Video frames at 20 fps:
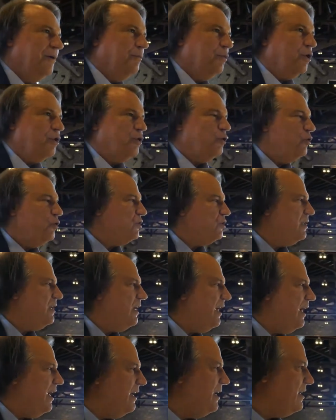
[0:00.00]

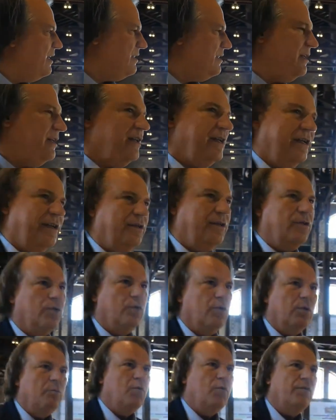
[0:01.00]
producing energy. You
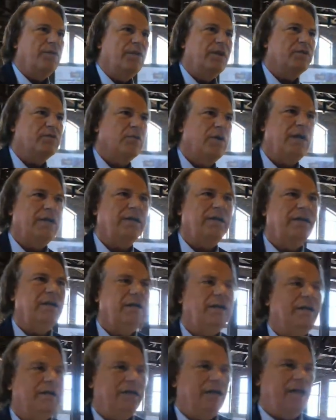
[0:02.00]
will move this one
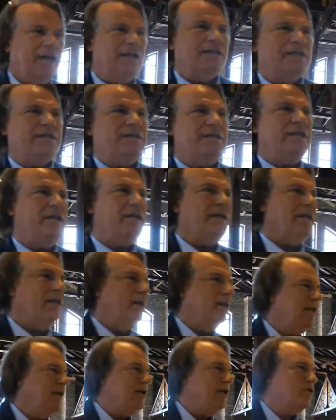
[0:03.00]
and see
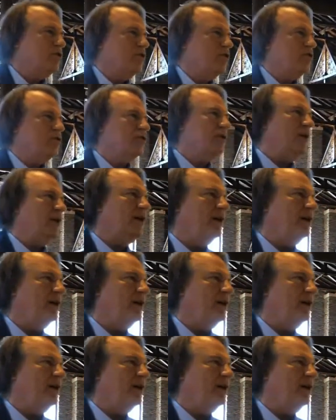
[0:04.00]
Christos